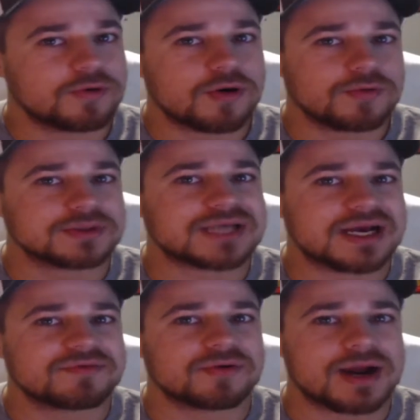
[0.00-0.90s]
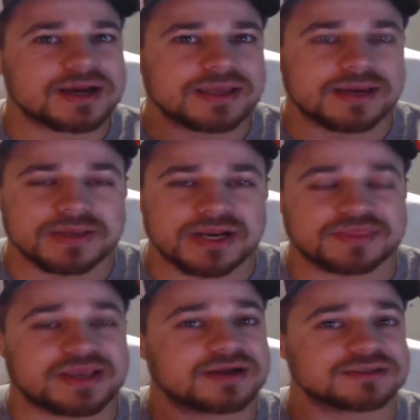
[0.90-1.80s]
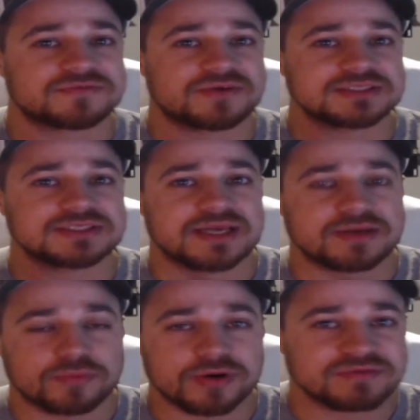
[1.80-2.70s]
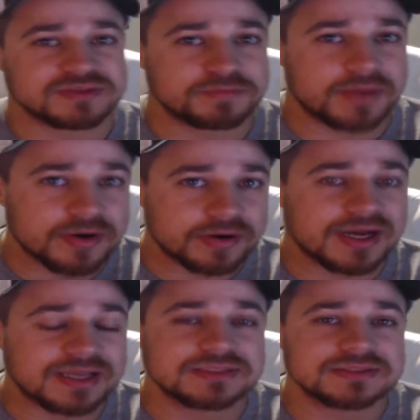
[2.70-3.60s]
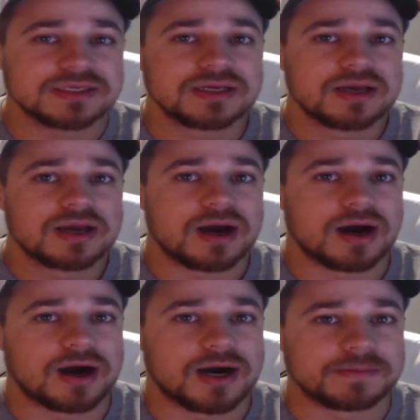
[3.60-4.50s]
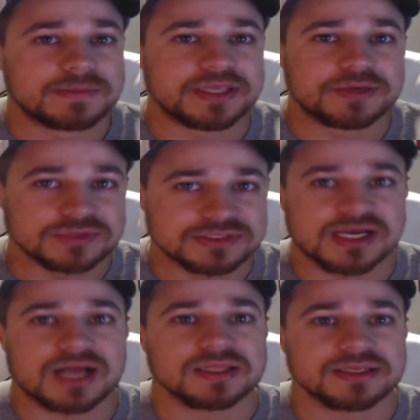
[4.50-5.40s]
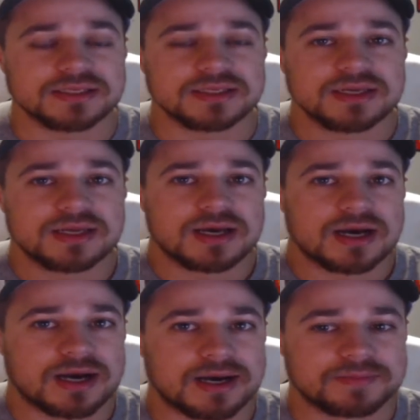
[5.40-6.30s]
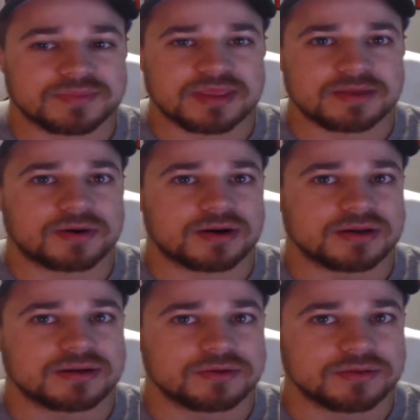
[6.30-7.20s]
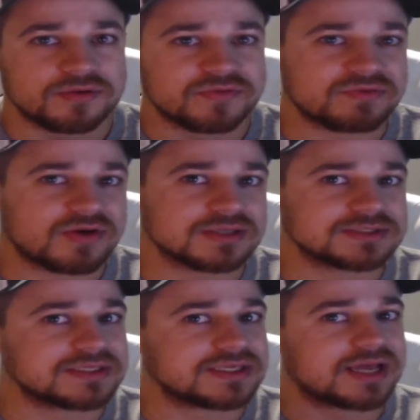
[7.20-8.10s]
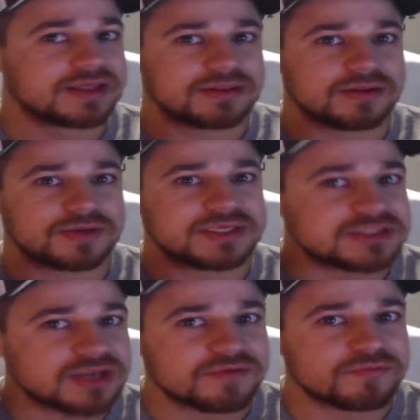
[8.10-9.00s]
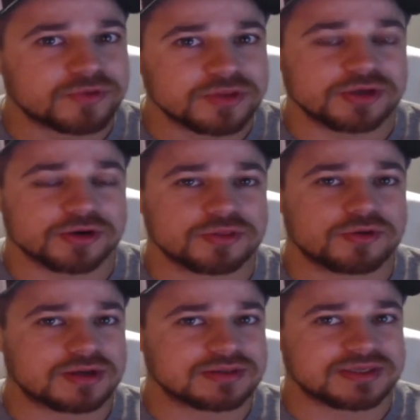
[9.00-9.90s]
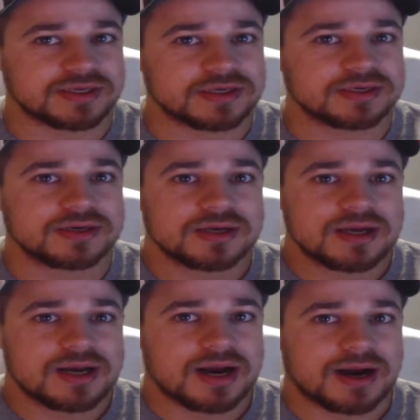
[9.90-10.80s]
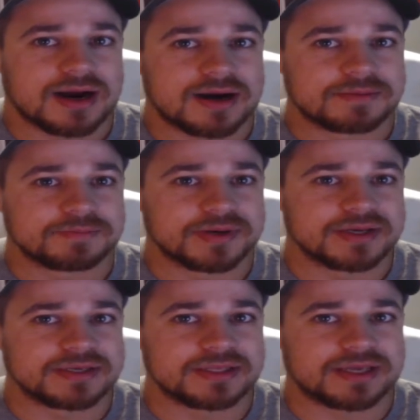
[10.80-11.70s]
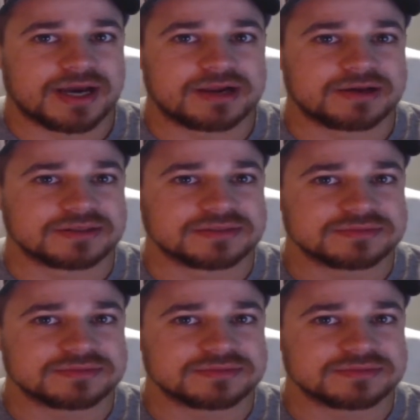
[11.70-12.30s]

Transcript: was kind of a rocky. I mean, I think Harrison Francis had one of his better nights. Um, he was solid. Um, then they brought in Julio Vivas, and I, you know he's done really good throughout the year, um, but he kind of